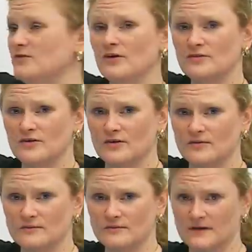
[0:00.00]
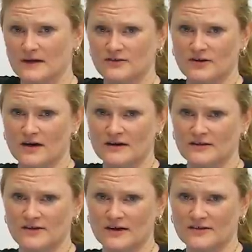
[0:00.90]
JoJo, John,
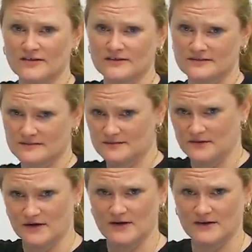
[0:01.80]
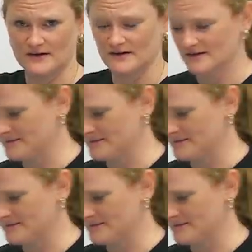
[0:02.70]
and Jess, we're out of here.